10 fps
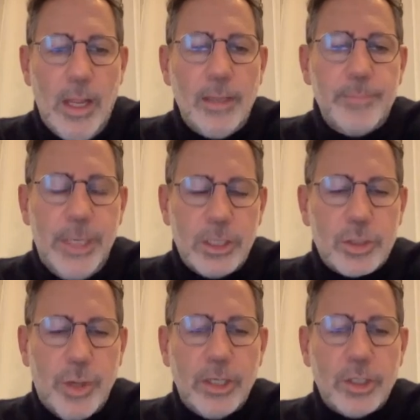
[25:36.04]

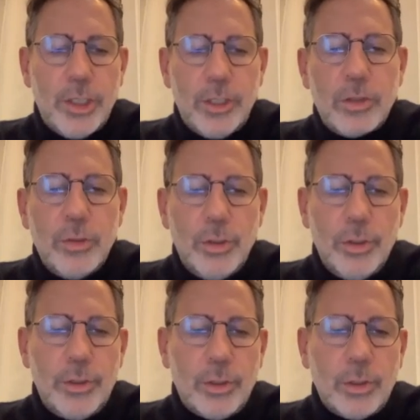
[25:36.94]
administration
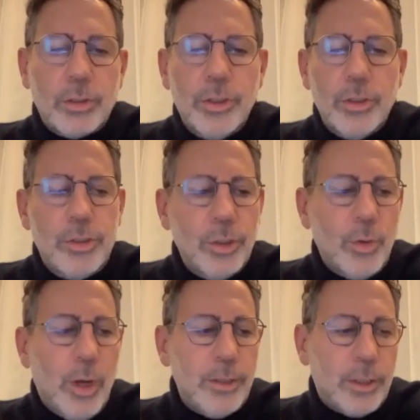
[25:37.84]
could or should do
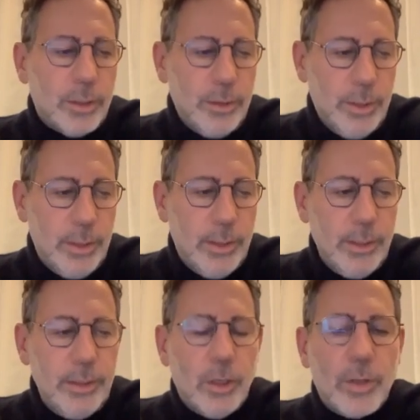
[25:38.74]
under,
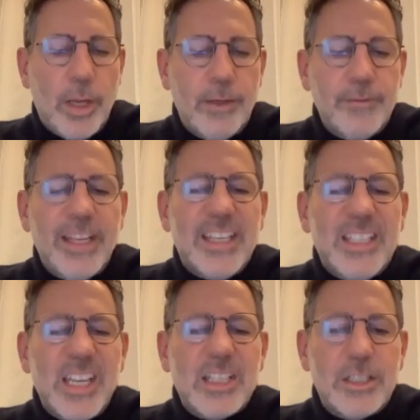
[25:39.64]
kind of
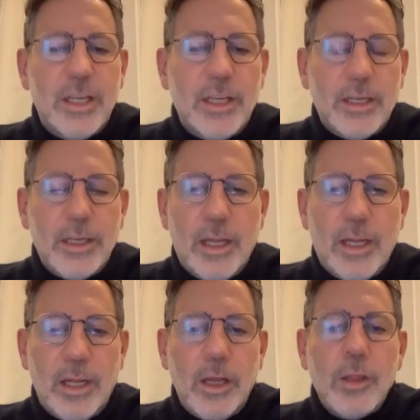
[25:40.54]
existing
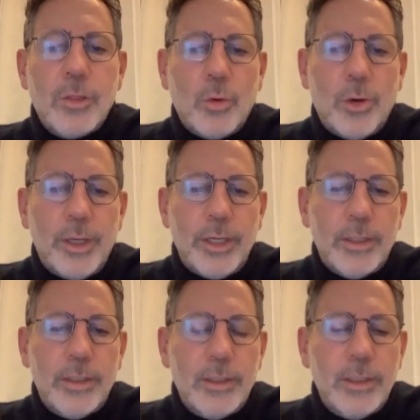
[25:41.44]

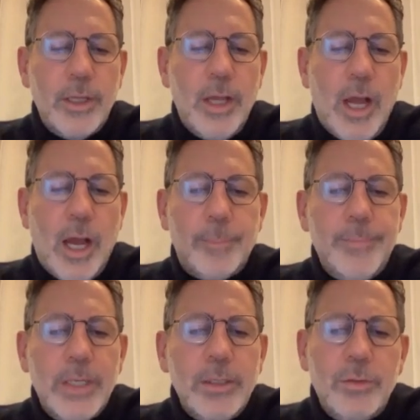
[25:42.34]
authority.
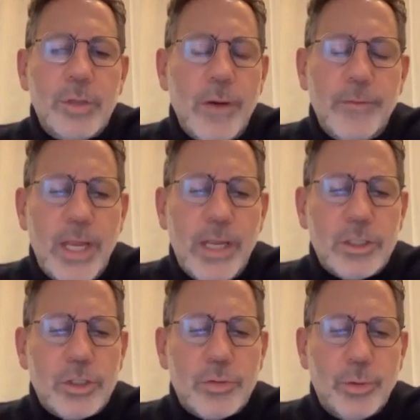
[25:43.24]
You kind of take
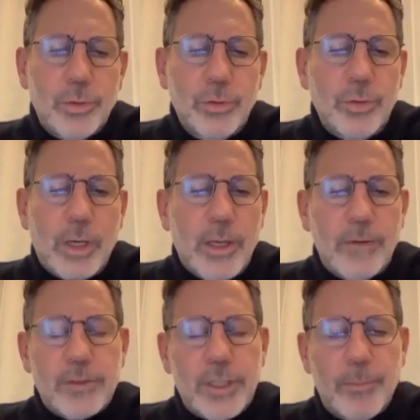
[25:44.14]
us through kind
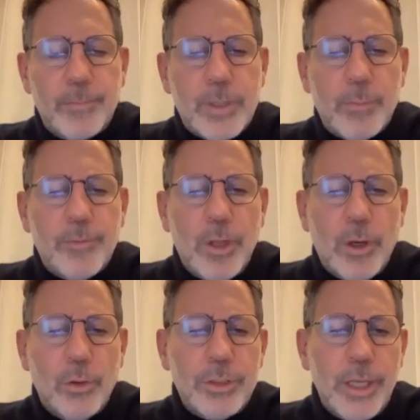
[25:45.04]
of some of
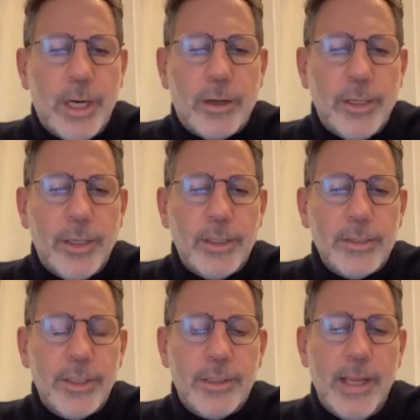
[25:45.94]
those
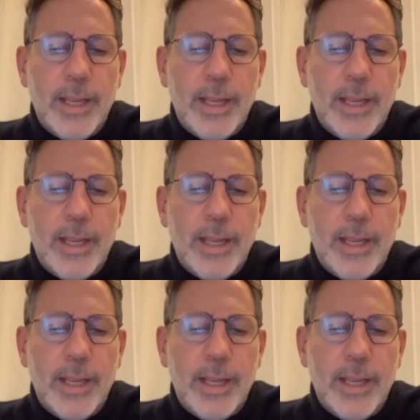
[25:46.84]
areas, and